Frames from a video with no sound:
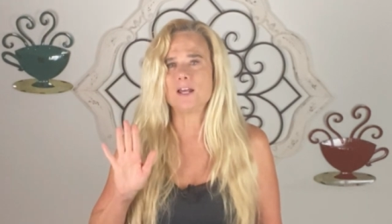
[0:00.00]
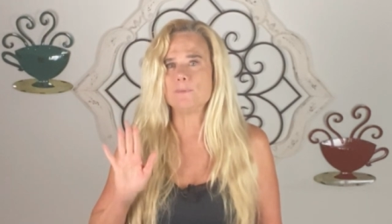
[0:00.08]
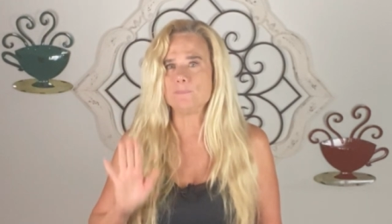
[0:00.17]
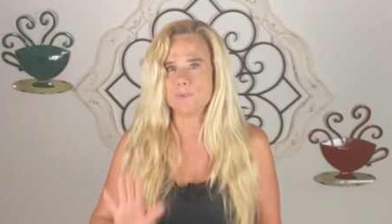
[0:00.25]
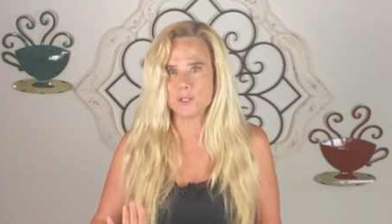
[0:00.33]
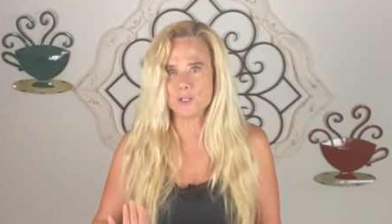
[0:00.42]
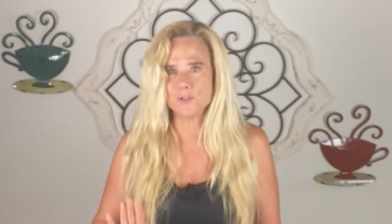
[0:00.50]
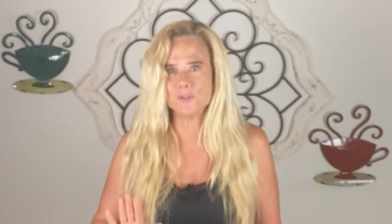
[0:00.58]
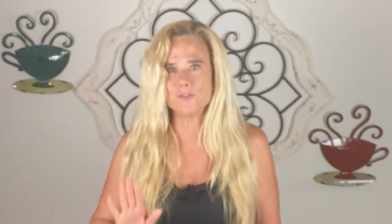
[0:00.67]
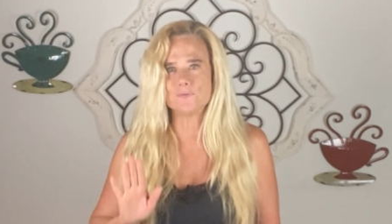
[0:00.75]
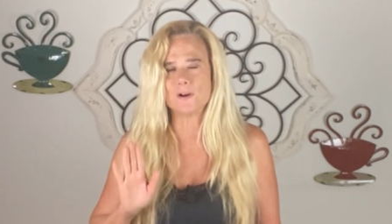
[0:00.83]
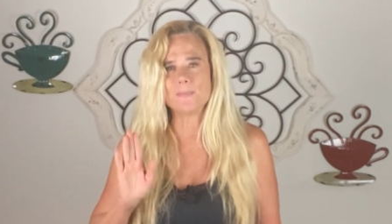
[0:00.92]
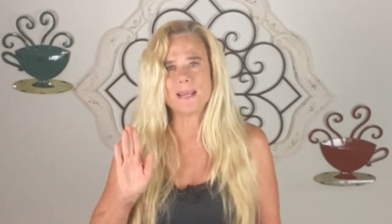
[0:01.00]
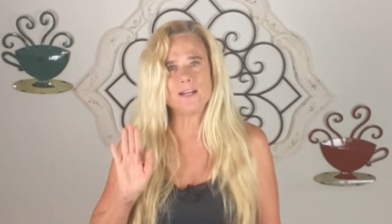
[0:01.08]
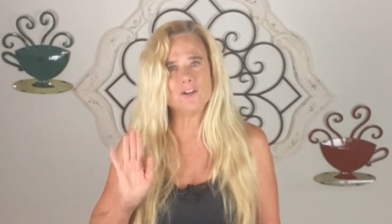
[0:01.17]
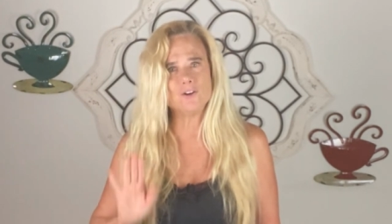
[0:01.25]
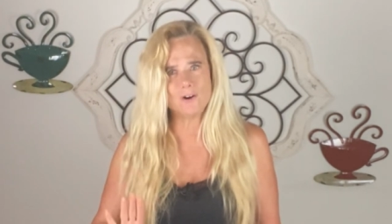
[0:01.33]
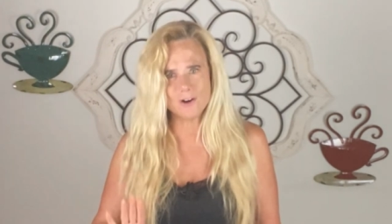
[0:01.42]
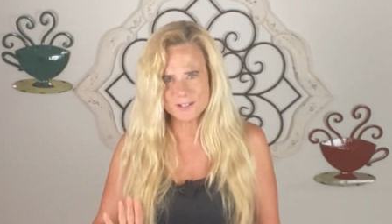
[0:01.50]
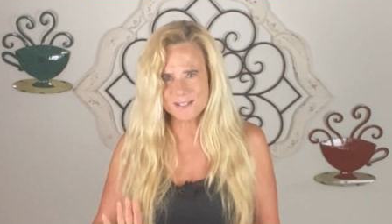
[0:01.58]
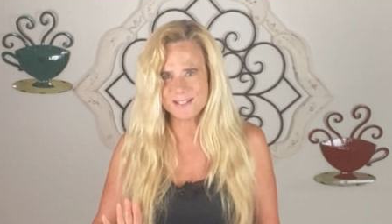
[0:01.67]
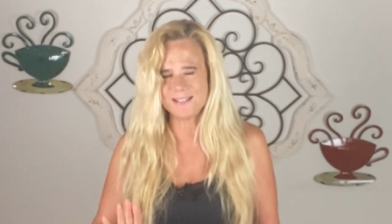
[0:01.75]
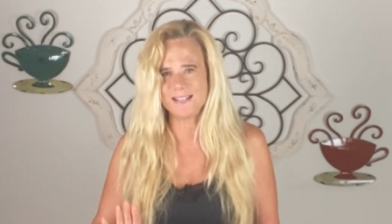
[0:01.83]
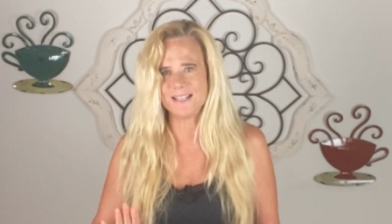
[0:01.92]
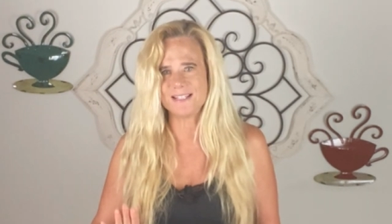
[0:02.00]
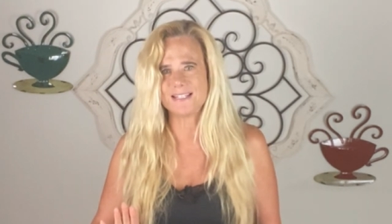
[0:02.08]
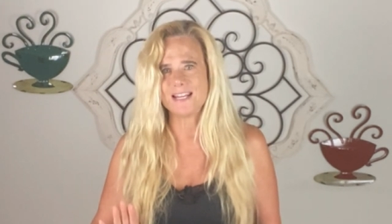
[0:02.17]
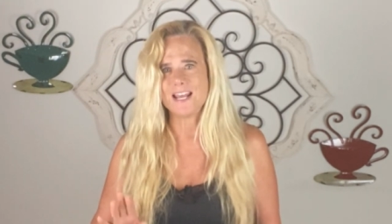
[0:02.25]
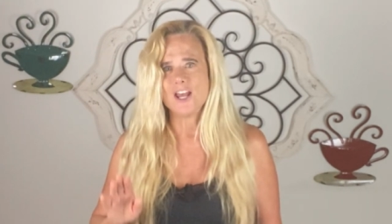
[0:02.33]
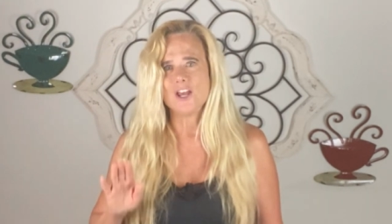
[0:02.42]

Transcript: abuse from a narcissist,